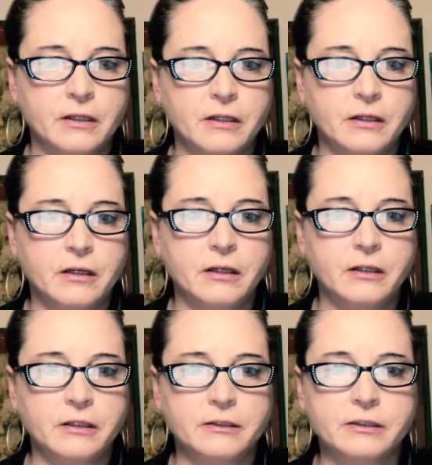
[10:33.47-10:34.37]
Ah,
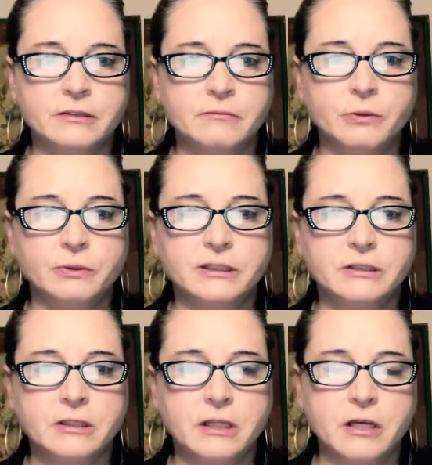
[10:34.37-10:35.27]
here's
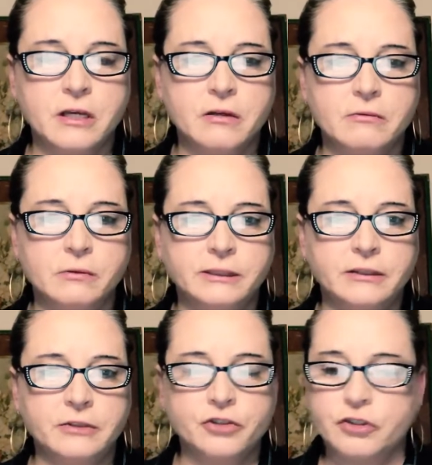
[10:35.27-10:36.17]

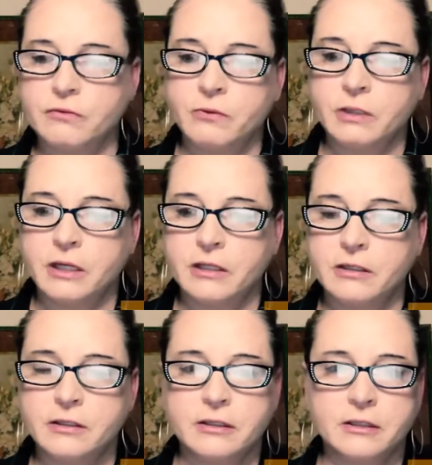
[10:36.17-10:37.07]
Rosina Sharona.
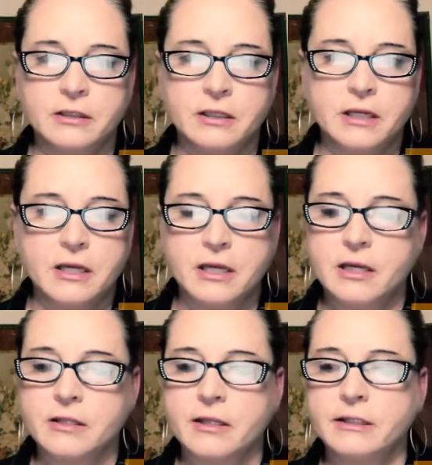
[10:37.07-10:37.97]

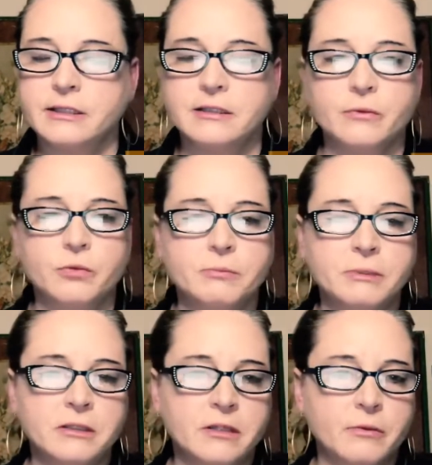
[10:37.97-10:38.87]
That's the
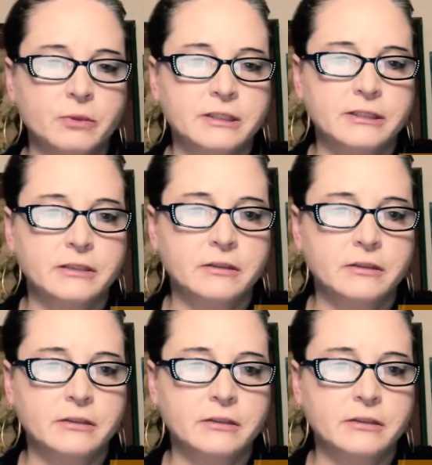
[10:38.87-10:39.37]
woman that was